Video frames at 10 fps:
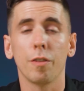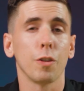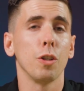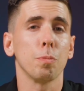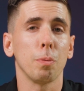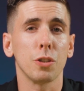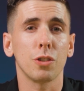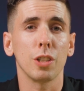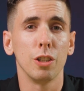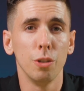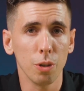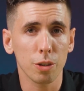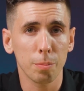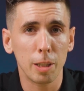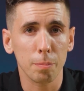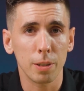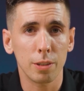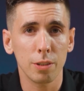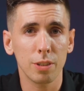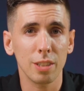Now, for those purchasing new Ultimaker
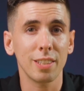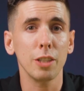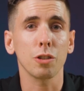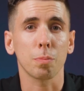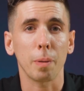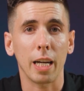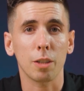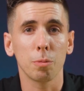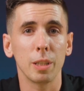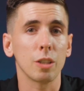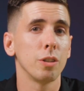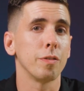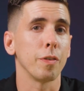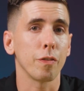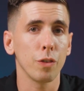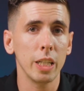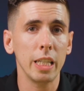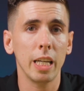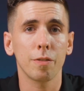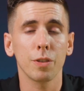printers, the Essentials Pack will be included for
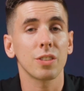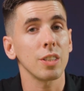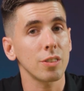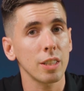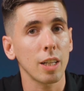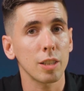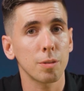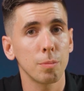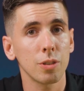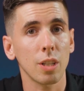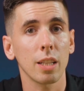free, and for existing customers,